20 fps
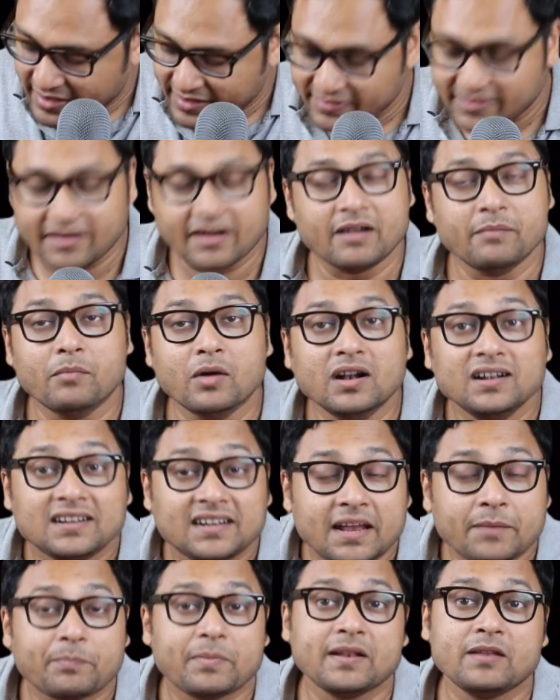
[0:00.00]
There are
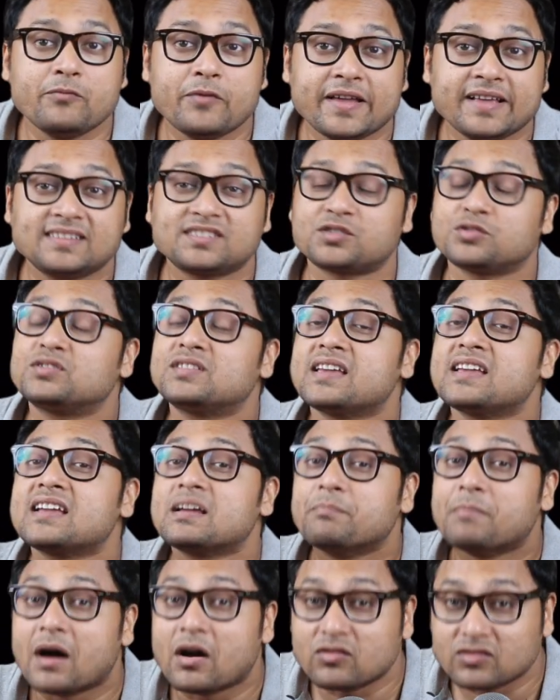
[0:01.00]
multiple ways to
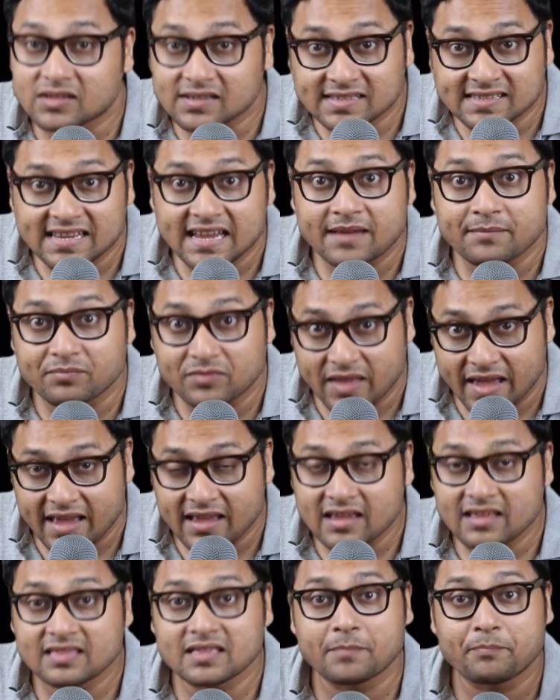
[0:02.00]
think about the same
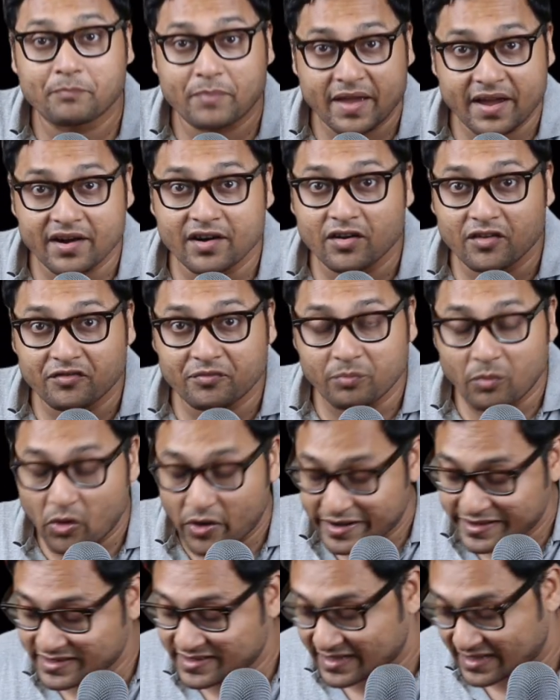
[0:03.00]
thing, the pair of
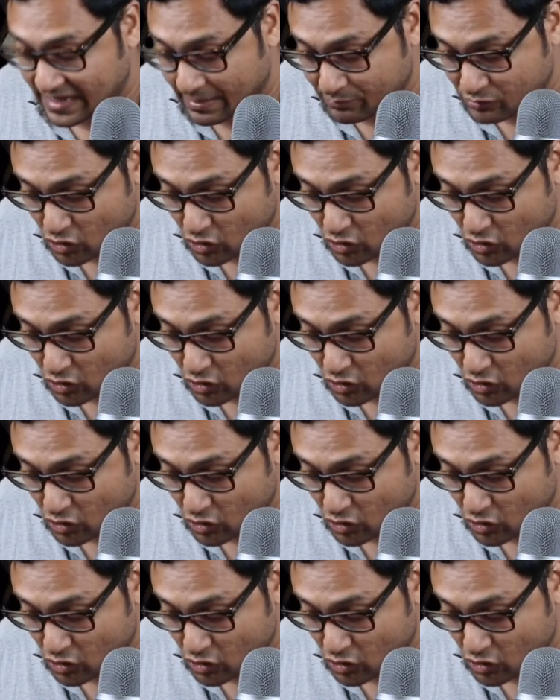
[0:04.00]
points that I'm